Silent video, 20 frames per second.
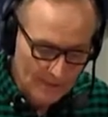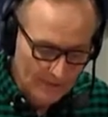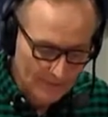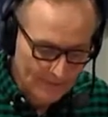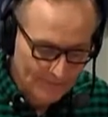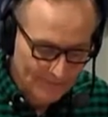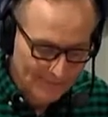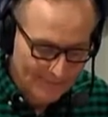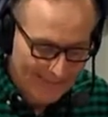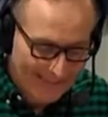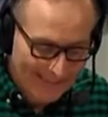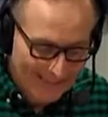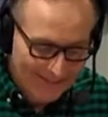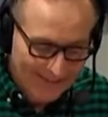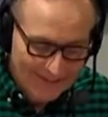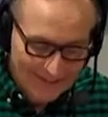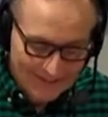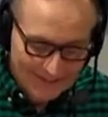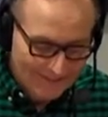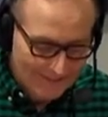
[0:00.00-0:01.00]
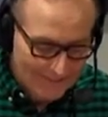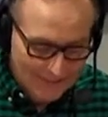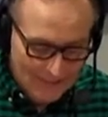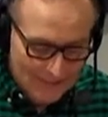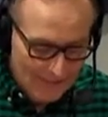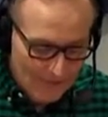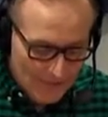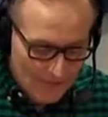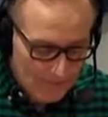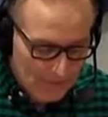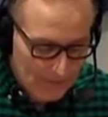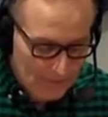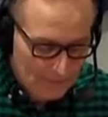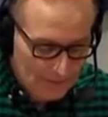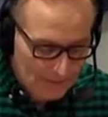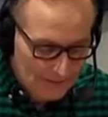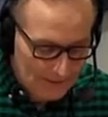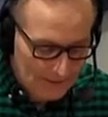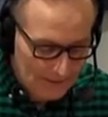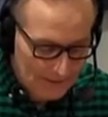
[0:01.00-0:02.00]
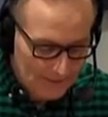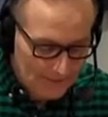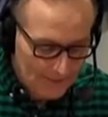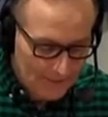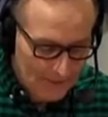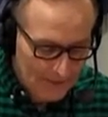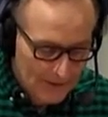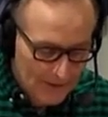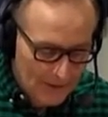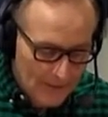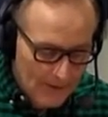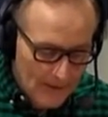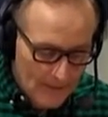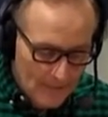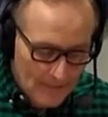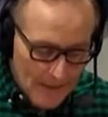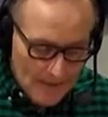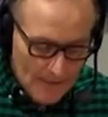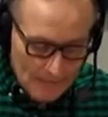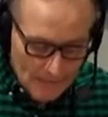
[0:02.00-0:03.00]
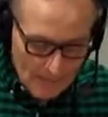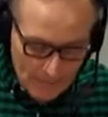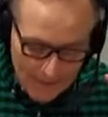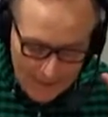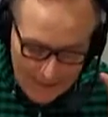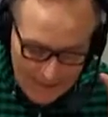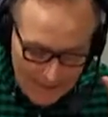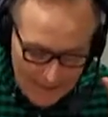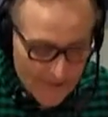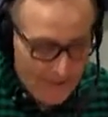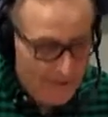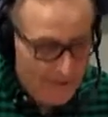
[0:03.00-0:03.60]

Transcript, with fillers: I call it giving people a lift, maybe by saying